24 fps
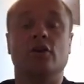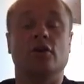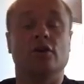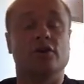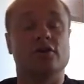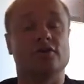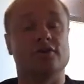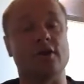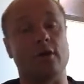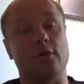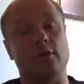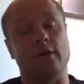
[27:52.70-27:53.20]

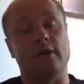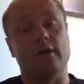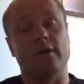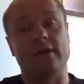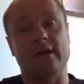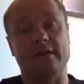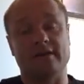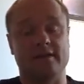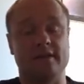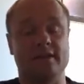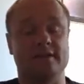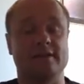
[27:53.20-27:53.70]
So
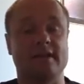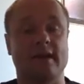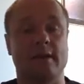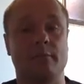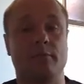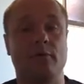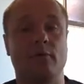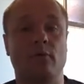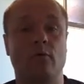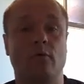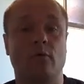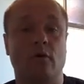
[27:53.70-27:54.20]
that's an
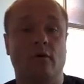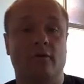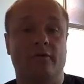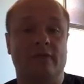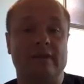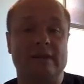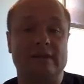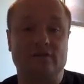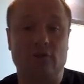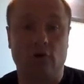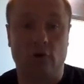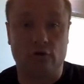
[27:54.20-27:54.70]
example of
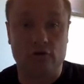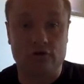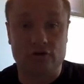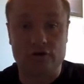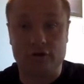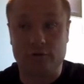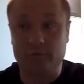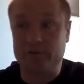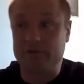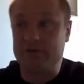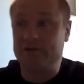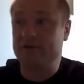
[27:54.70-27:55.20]
these hot
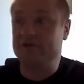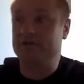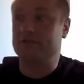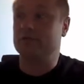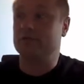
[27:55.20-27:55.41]
Jupiters.